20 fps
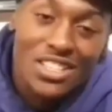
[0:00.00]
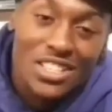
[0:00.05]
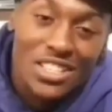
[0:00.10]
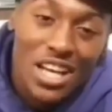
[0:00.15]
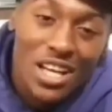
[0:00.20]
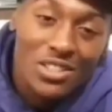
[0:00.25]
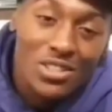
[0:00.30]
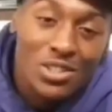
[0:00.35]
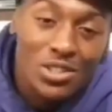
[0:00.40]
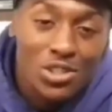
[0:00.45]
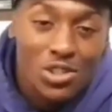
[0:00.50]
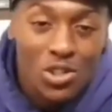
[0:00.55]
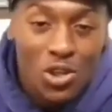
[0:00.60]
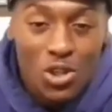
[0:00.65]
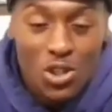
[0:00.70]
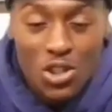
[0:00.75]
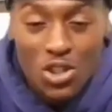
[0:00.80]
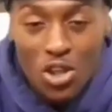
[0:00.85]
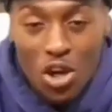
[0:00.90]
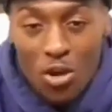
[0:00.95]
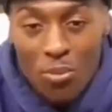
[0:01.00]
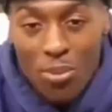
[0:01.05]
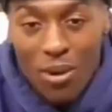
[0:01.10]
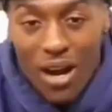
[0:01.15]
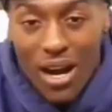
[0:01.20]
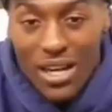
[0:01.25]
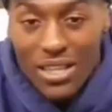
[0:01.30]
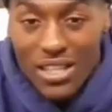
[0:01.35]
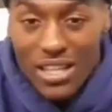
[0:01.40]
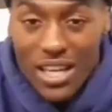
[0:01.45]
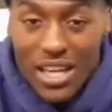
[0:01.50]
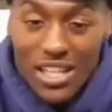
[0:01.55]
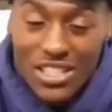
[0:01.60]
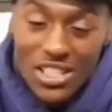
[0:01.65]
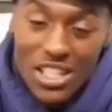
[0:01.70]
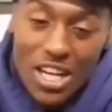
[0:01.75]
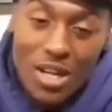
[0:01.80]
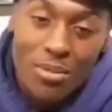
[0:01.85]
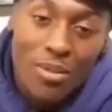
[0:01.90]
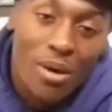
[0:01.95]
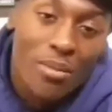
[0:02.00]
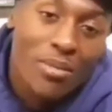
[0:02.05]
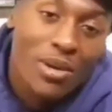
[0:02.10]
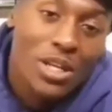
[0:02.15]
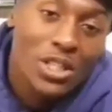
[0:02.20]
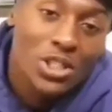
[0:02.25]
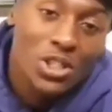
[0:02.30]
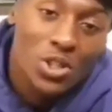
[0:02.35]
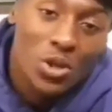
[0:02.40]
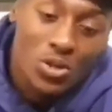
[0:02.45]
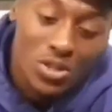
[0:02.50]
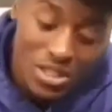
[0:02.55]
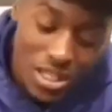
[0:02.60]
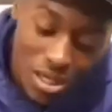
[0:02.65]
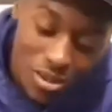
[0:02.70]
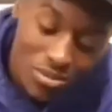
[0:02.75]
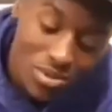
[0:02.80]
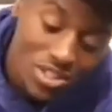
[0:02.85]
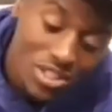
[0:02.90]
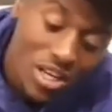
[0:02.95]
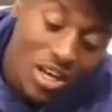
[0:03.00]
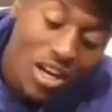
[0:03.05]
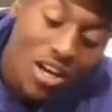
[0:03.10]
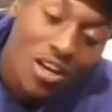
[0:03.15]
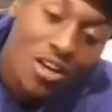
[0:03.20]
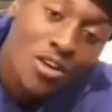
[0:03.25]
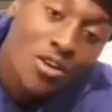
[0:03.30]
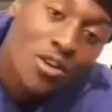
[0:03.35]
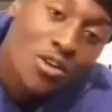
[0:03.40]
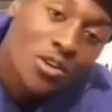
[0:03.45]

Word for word: Shout out to the Sauce Talk podcast. Shout out my man Showtime Shot.